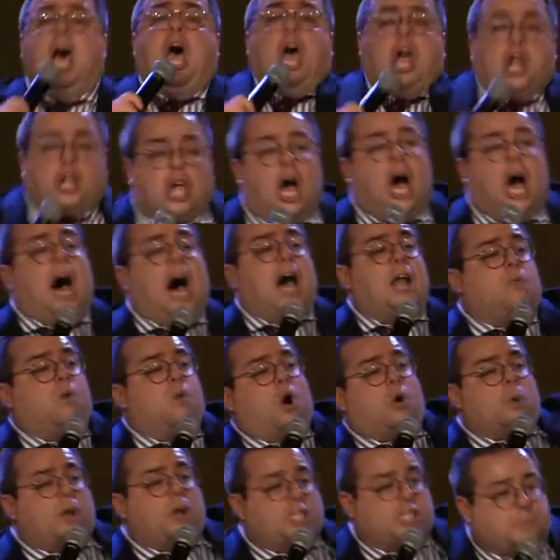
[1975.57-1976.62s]
God
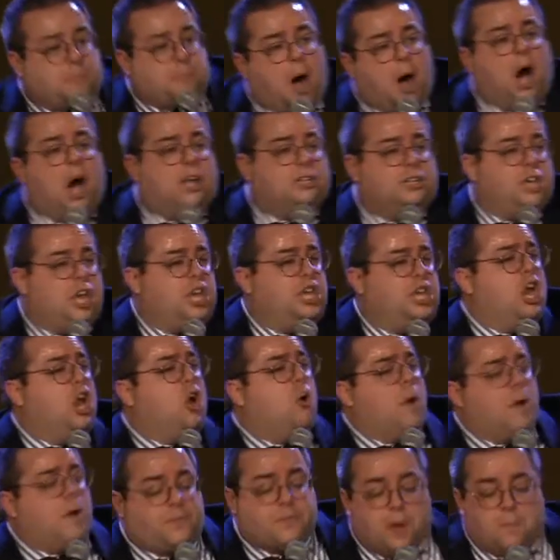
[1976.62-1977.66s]
will respond to you with the